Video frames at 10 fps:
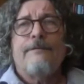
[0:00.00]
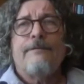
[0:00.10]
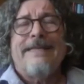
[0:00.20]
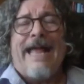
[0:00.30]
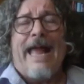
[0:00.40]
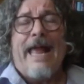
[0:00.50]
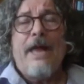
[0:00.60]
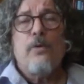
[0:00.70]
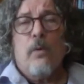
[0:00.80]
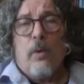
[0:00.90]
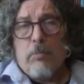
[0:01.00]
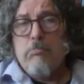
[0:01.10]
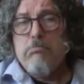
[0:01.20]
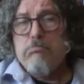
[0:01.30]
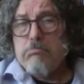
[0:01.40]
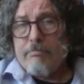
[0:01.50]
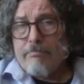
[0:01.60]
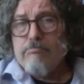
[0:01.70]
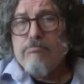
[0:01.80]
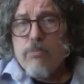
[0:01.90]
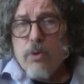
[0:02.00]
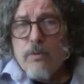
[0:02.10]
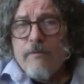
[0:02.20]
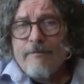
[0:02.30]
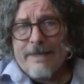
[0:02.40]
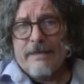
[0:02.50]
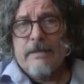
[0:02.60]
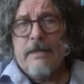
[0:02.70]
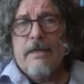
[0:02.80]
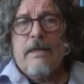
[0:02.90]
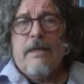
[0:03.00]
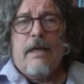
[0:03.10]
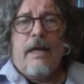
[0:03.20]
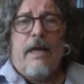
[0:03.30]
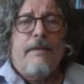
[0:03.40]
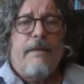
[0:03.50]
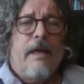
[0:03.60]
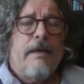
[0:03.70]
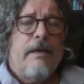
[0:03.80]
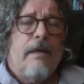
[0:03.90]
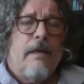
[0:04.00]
the annual movement. And then